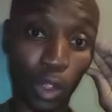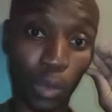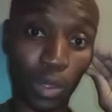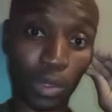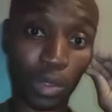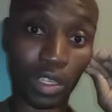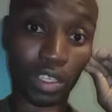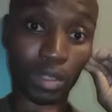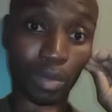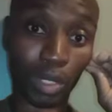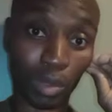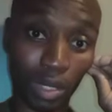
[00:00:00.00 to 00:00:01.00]
owing to these
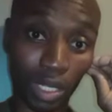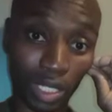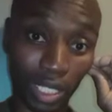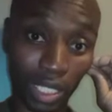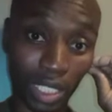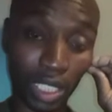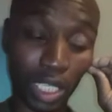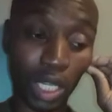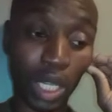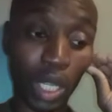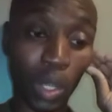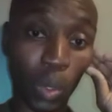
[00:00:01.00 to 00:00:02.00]
speculators
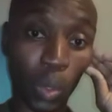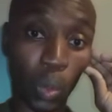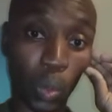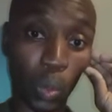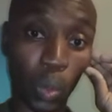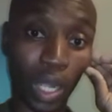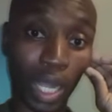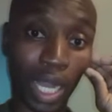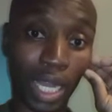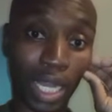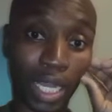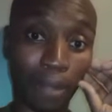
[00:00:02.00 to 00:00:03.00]
who
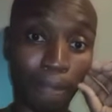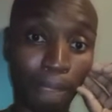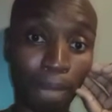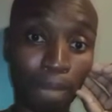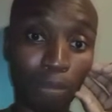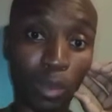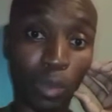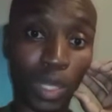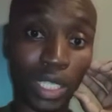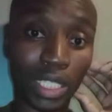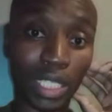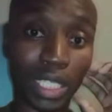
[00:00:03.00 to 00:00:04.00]
are
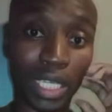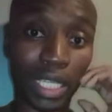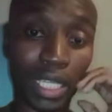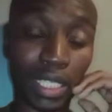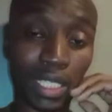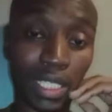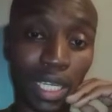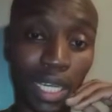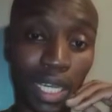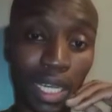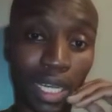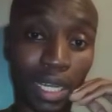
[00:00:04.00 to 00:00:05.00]
watching this
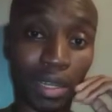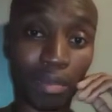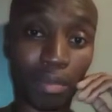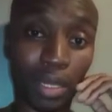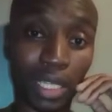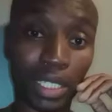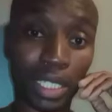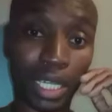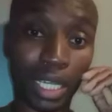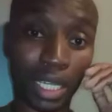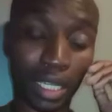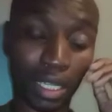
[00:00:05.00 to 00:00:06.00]

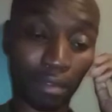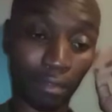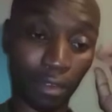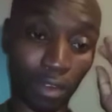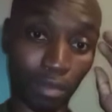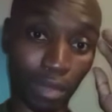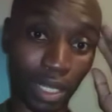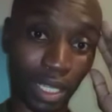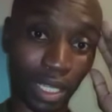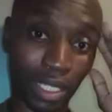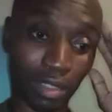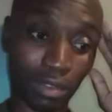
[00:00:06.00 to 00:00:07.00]
political environment
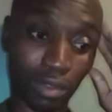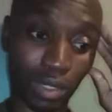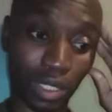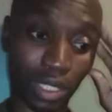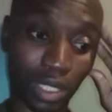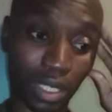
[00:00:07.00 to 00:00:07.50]
that is not